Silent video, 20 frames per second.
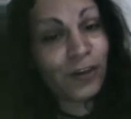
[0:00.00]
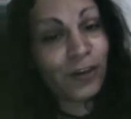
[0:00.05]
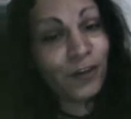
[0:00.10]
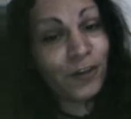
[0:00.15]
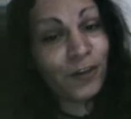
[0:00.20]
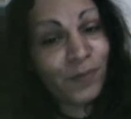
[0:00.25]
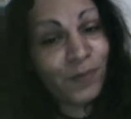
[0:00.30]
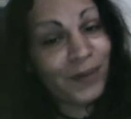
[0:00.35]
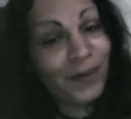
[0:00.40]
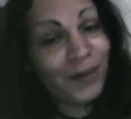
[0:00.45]

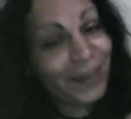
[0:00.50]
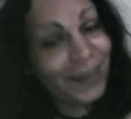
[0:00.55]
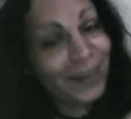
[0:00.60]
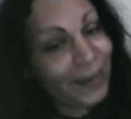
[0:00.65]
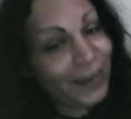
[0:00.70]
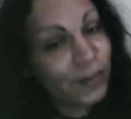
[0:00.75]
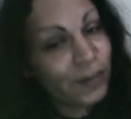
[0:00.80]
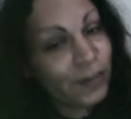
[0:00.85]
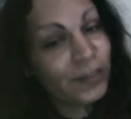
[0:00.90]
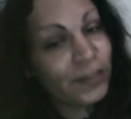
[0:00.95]
human
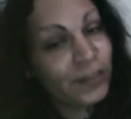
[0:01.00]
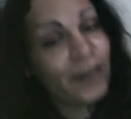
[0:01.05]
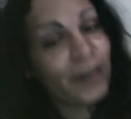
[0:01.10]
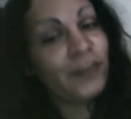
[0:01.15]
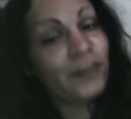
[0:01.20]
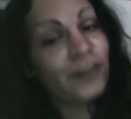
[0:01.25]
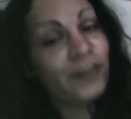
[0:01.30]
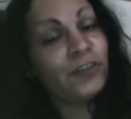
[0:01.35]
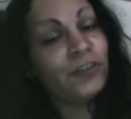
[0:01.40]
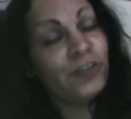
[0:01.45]
leaders and
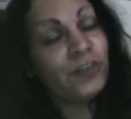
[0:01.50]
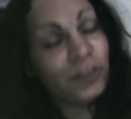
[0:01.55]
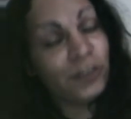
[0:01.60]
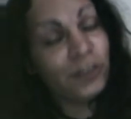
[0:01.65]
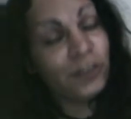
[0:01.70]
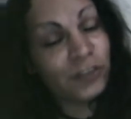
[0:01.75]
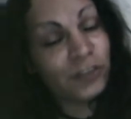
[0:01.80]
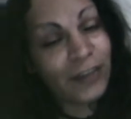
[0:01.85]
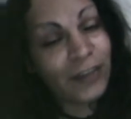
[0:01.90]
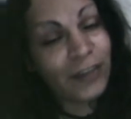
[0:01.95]

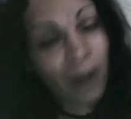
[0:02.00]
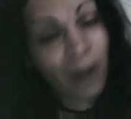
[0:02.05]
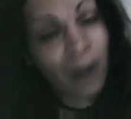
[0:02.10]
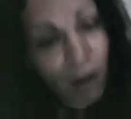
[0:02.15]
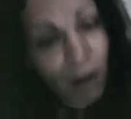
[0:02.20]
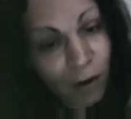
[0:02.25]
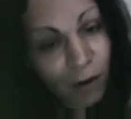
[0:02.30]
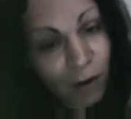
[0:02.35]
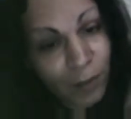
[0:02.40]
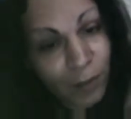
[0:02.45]
institutions that
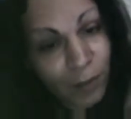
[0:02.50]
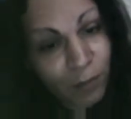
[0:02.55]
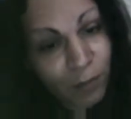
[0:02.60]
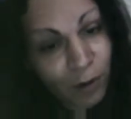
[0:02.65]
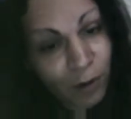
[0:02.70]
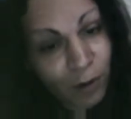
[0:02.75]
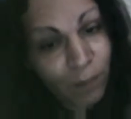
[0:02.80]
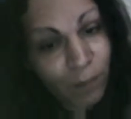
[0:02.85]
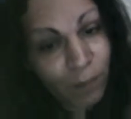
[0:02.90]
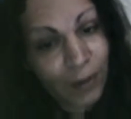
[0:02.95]
are the
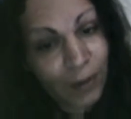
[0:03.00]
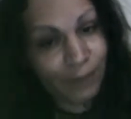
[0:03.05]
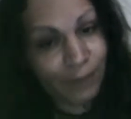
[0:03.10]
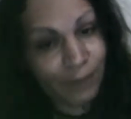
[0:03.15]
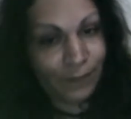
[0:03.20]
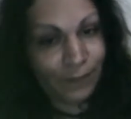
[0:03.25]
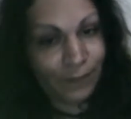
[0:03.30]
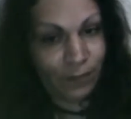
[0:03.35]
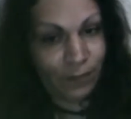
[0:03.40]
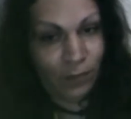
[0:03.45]
problem.